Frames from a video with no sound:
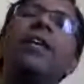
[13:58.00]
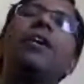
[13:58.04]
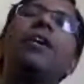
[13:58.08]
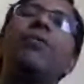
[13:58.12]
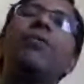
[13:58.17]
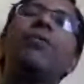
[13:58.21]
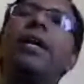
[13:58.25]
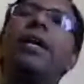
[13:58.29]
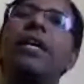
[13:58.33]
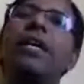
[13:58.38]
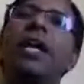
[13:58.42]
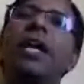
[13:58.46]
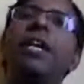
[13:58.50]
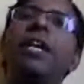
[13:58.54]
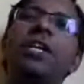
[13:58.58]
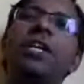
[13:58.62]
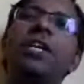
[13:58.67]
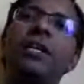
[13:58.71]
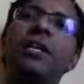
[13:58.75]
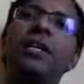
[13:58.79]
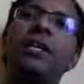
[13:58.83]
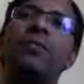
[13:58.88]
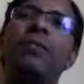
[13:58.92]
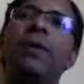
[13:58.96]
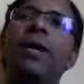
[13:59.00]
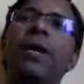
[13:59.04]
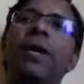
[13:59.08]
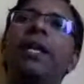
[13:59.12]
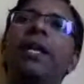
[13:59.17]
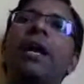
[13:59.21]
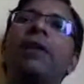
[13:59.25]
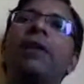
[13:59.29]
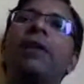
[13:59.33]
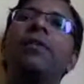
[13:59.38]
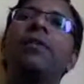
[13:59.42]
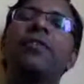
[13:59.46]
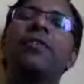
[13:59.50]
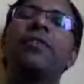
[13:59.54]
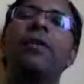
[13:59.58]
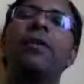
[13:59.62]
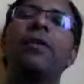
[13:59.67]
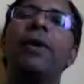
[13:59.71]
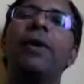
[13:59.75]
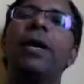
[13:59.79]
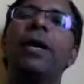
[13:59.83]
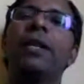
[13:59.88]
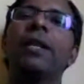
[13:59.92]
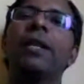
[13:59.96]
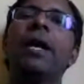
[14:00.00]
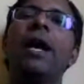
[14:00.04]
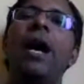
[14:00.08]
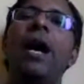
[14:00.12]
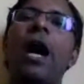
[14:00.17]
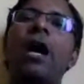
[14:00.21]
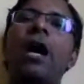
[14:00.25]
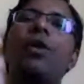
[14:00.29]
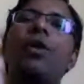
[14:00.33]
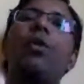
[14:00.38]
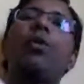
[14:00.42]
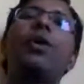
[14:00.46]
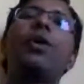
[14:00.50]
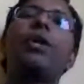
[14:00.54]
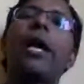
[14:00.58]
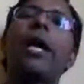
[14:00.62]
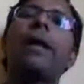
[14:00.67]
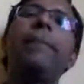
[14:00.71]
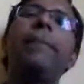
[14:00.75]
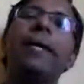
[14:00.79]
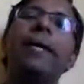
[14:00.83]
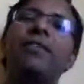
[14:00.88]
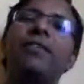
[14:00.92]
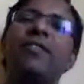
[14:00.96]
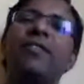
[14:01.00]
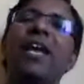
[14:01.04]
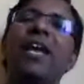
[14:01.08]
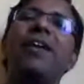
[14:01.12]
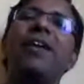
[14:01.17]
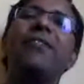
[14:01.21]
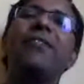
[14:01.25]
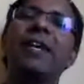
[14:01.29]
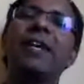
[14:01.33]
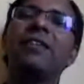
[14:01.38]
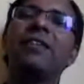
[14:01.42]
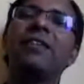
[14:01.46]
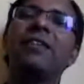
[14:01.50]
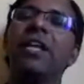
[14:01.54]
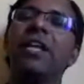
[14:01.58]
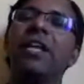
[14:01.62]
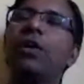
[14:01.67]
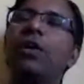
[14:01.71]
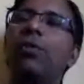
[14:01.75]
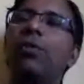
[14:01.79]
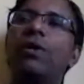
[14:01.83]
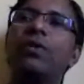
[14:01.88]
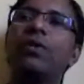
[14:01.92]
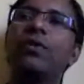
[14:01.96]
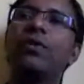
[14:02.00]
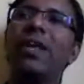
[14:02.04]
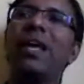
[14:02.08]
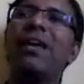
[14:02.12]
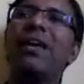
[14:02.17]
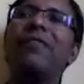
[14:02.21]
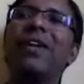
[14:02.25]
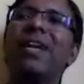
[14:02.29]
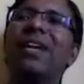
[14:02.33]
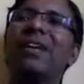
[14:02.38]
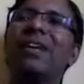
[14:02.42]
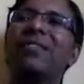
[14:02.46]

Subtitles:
for the subsequent conditions wherein I will say where account type savings equal to